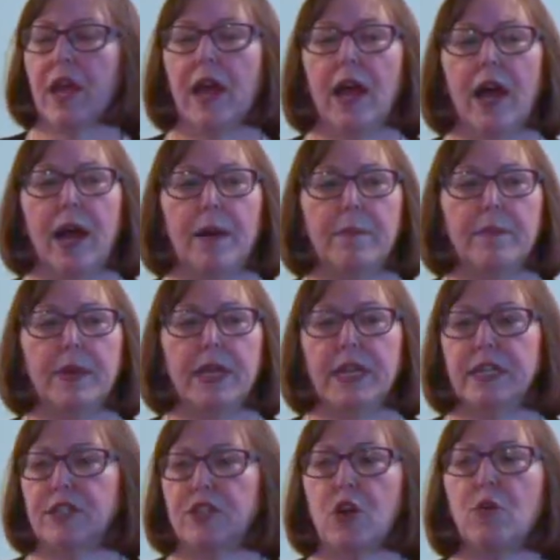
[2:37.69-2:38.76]
um,
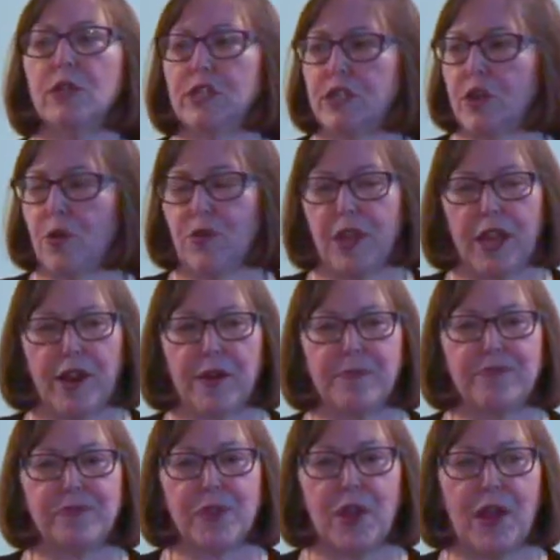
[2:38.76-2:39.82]
is so-and-so there?
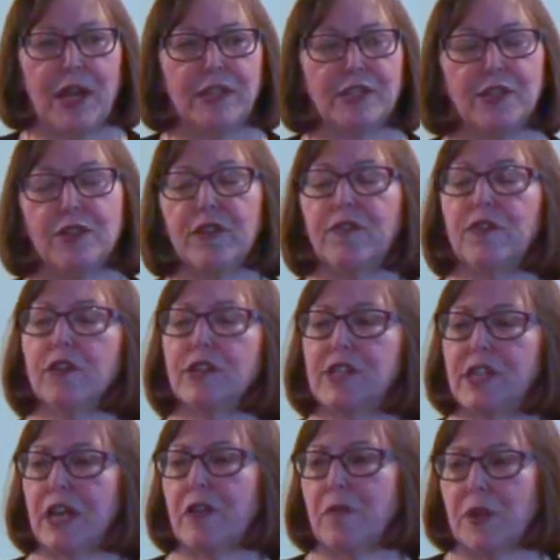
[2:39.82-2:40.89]
All right, so the
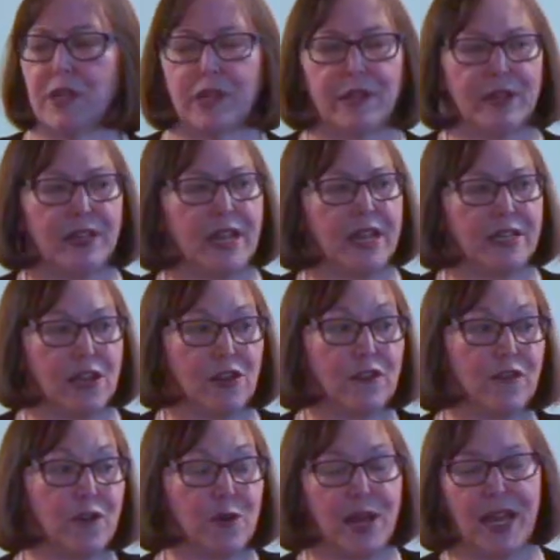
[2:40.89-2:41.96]
first thing really in
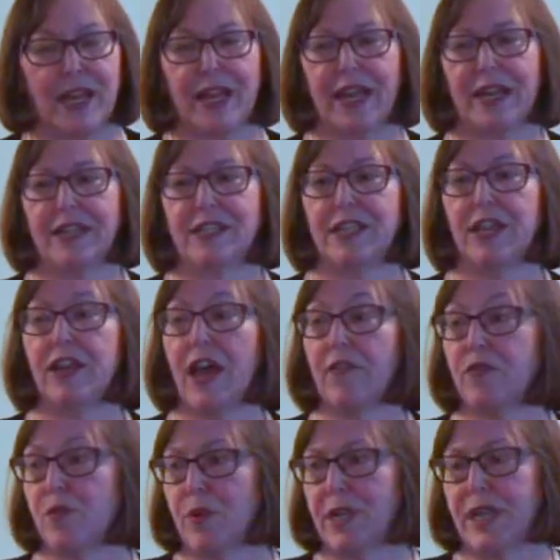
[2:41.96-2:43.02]
telephone etiquette is that you
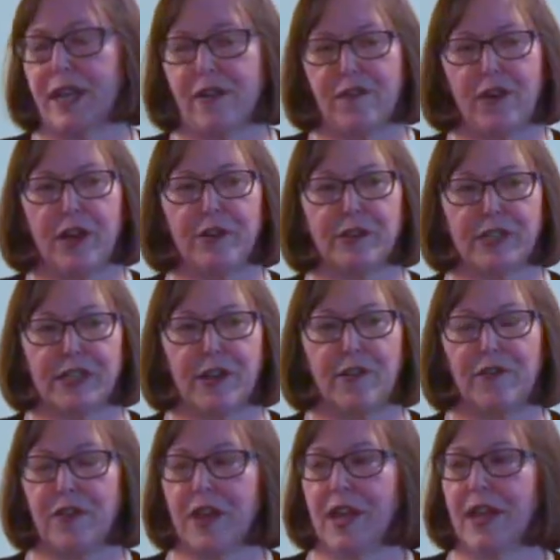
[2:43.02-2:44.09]
have to identify
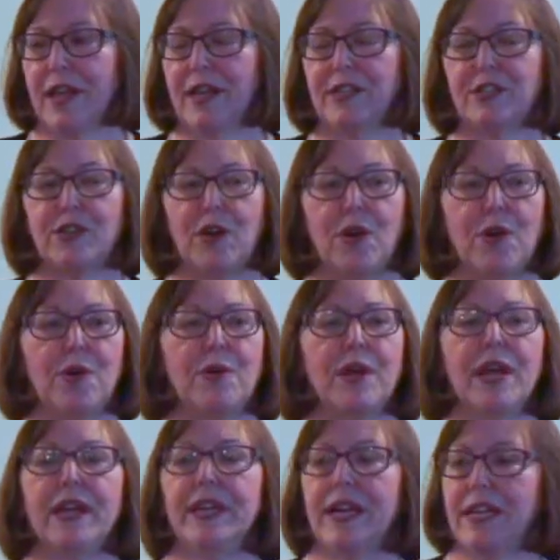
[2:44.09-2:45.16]
yourself. So,
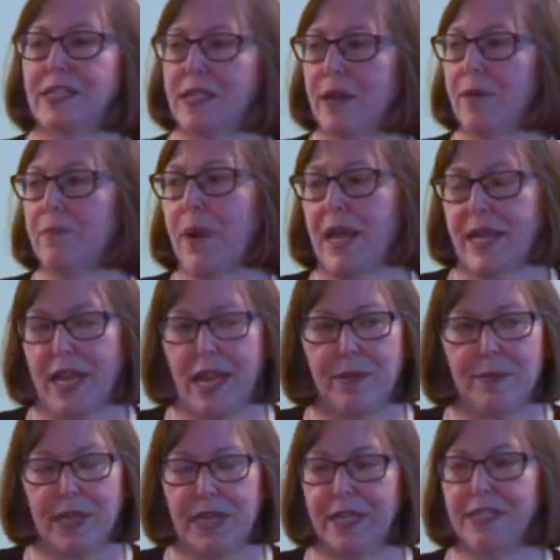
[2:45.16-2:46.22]
yes, my
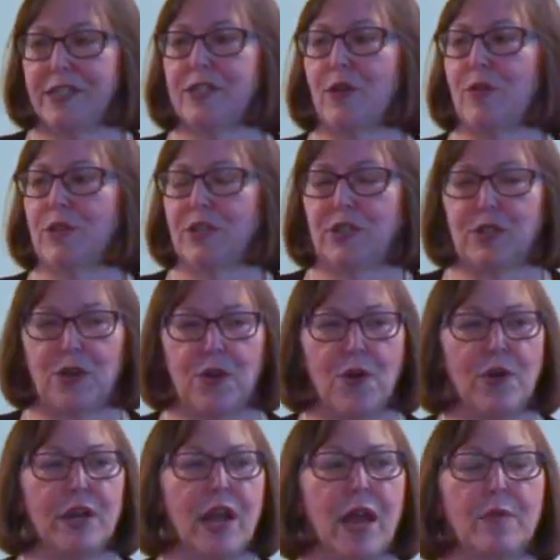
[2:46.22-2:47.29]
name is so and
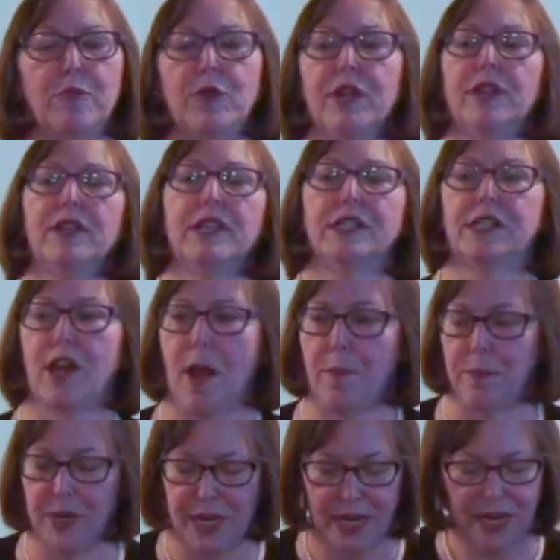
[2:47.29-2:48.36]
so, and I'm with this
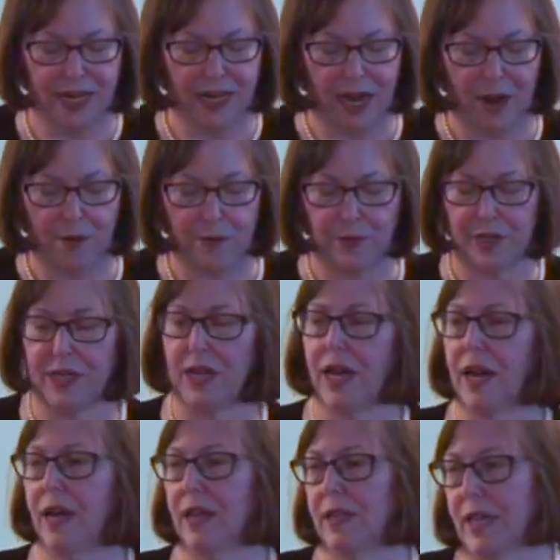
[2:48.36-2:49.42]
company, and I would
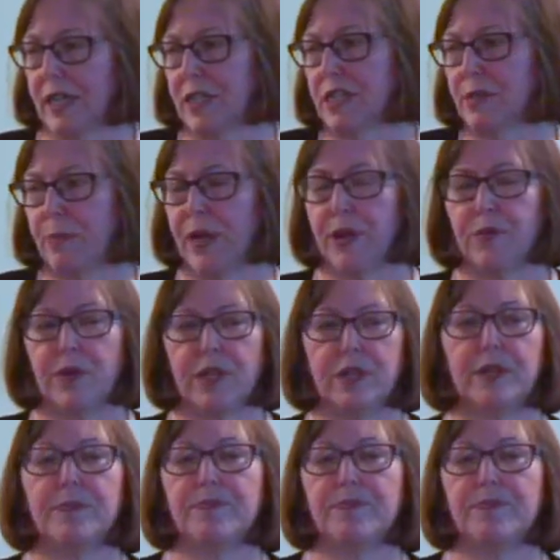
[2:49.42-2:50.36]
uh, like to speak with